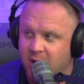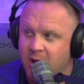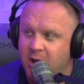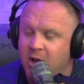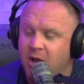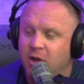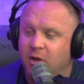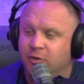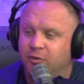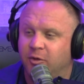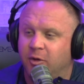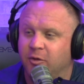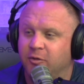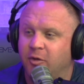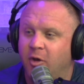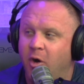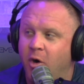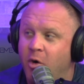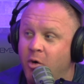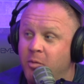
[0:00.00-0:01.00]
Yeah. So I was
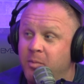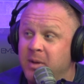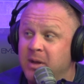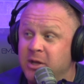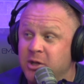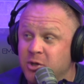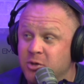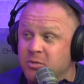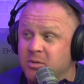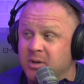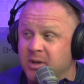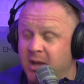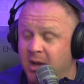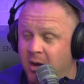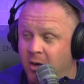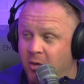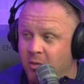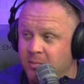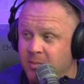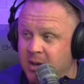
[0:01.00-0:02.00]
hoping you could
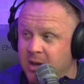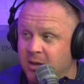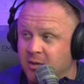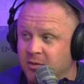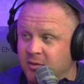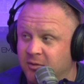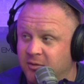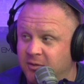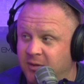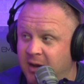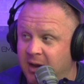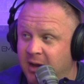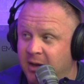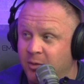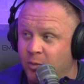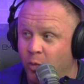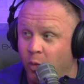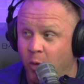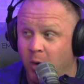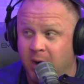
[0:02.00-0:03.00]
help me
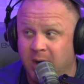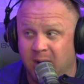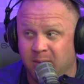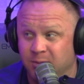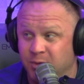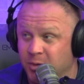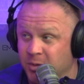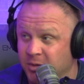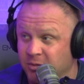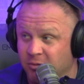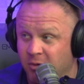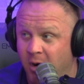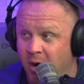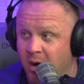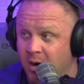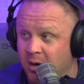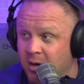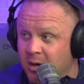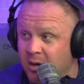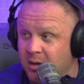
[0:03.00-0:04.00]
understand what I'm doing
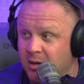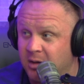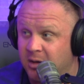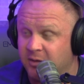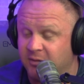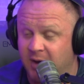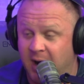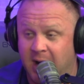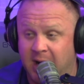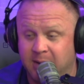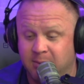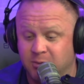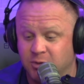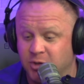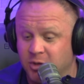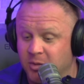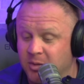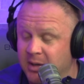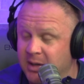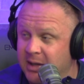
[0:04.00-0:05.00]
wrong, because I'm
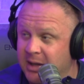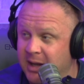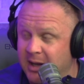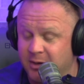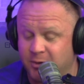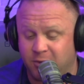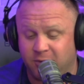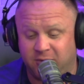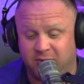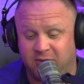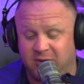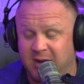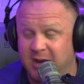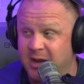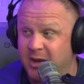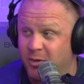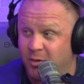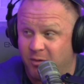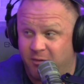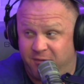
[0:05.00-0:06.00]
doing and or
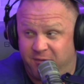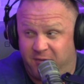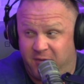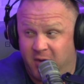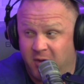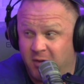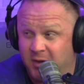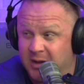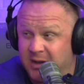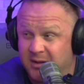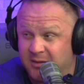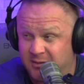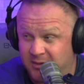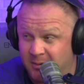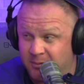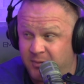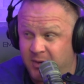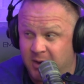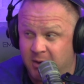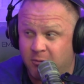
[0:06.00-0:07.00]
seeing or feeling
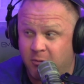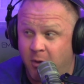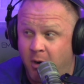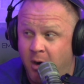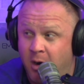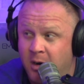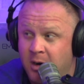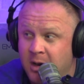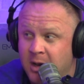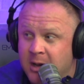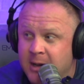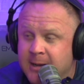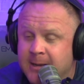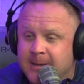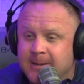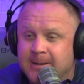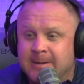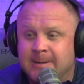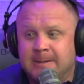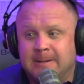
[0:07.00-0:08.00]
something wrong.
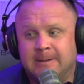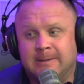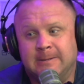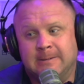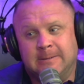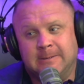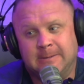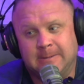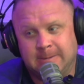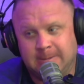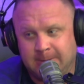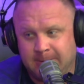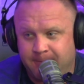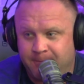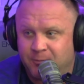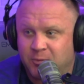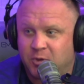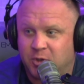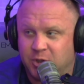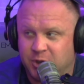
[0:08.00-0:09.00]

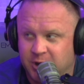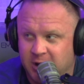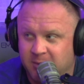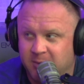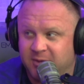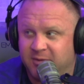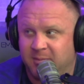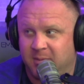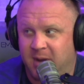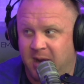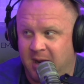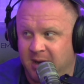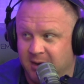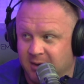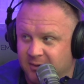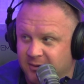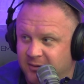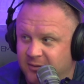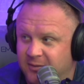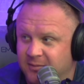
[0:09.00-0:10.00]
Could you give me some
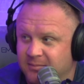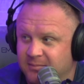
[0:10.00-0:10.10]
guidance?